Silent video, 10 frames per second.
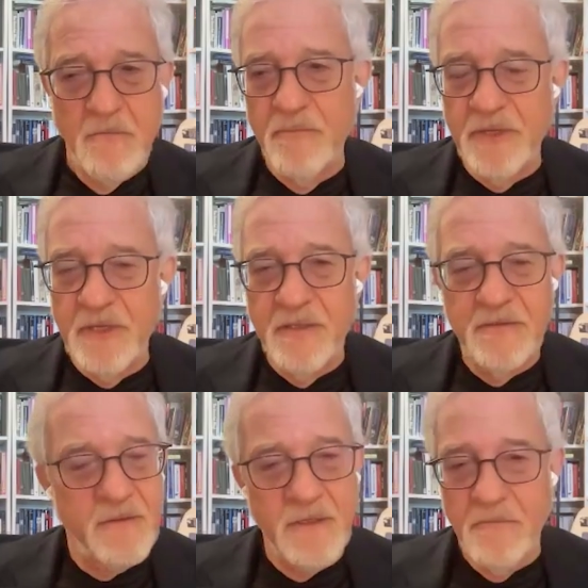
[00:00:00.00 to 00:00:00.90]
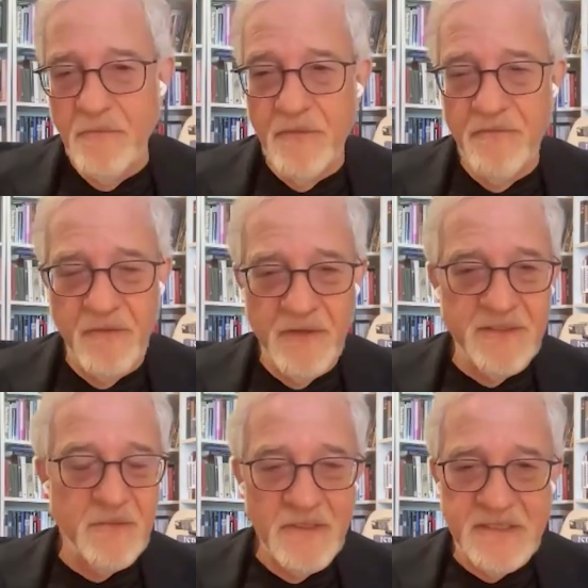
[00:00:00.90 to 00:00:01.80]
be it the
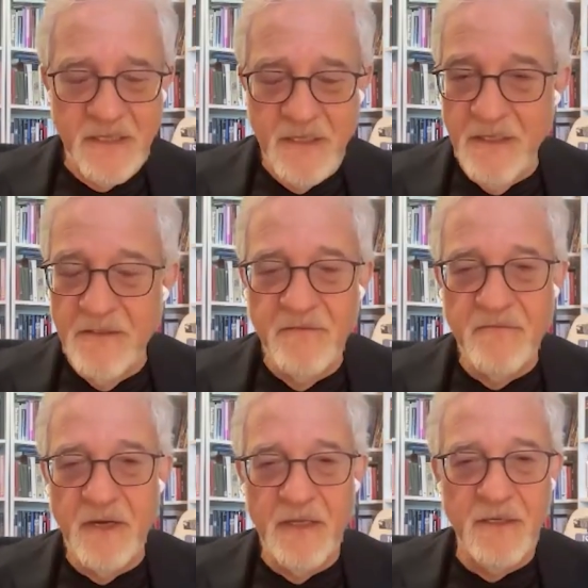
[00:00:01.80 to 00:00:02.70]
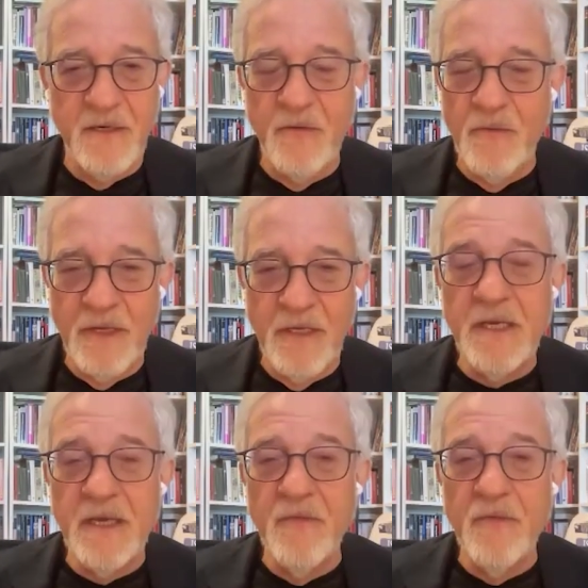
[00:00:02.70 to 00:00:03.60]
first or the second Intifada or any
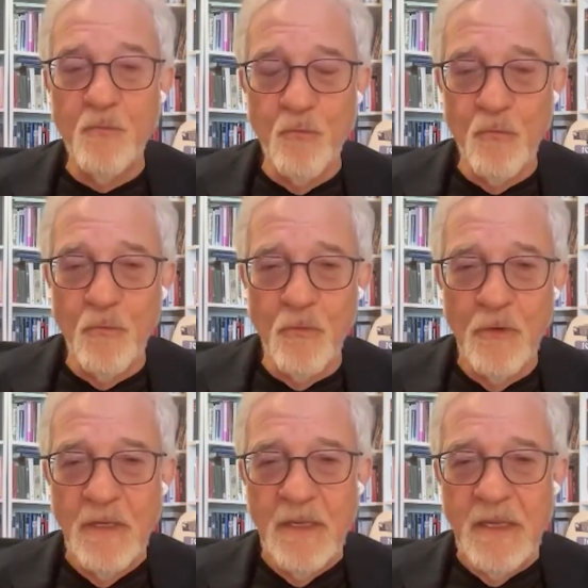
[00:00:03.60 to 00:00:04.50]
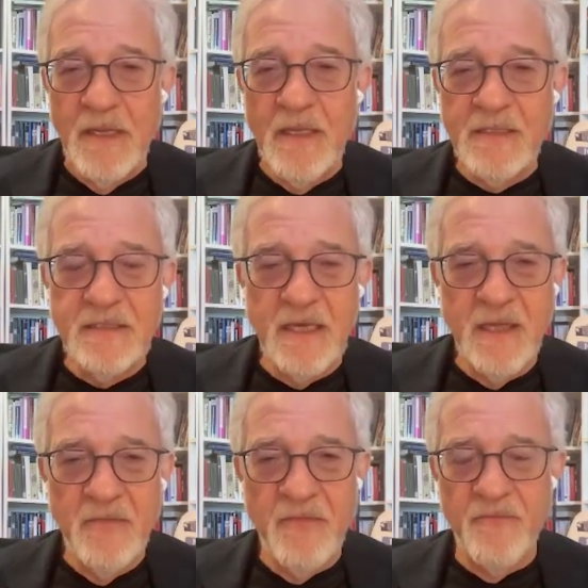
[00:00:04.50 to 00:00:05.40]
other war, is a
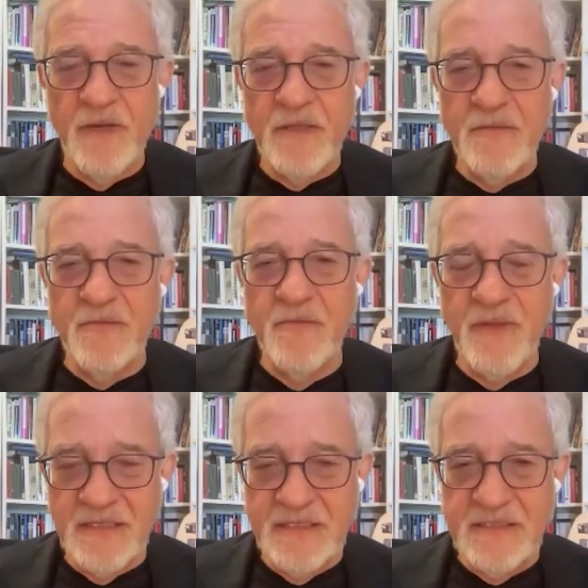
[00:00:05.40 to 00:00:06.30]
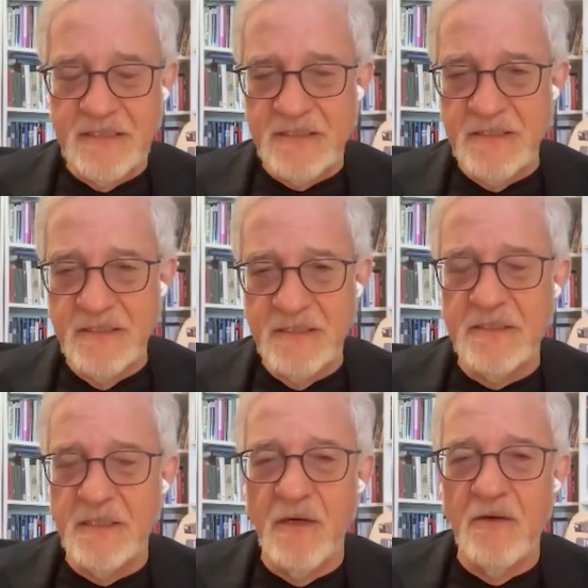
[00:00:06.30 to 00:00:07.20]
threat to the existence
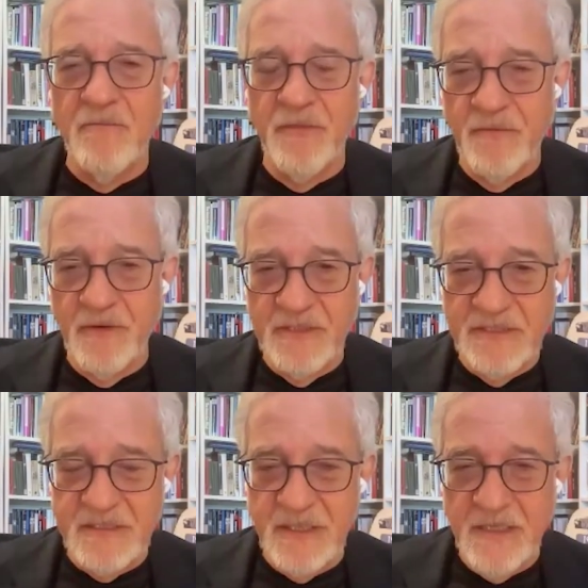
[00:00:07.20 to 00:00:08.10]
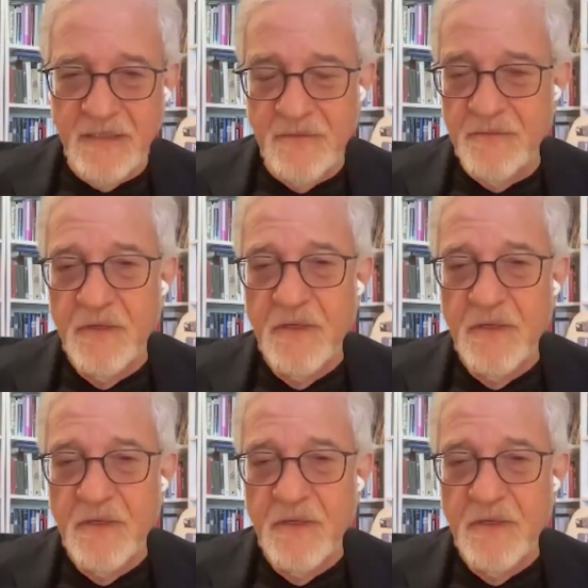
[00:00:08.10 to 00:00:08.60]
of the very state.